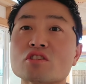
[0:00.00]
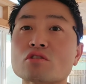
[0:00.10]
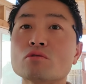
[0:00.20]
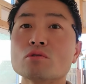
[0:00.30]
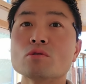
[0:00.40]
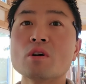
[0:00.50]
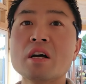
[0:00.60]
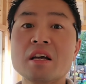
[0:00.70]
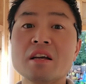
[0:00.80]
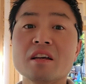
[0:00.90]
a screw
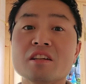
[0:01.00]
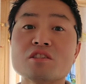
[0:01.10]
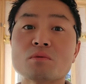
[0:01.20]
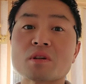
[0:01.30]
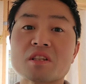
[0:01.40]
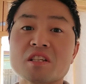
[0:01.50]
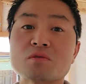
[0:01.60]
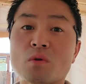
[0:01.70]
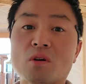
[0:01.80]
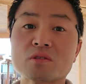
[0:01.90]
into one of
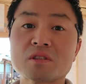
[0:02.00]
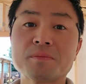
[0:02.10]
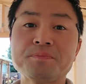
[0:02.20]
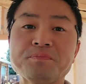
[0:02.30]
these walls.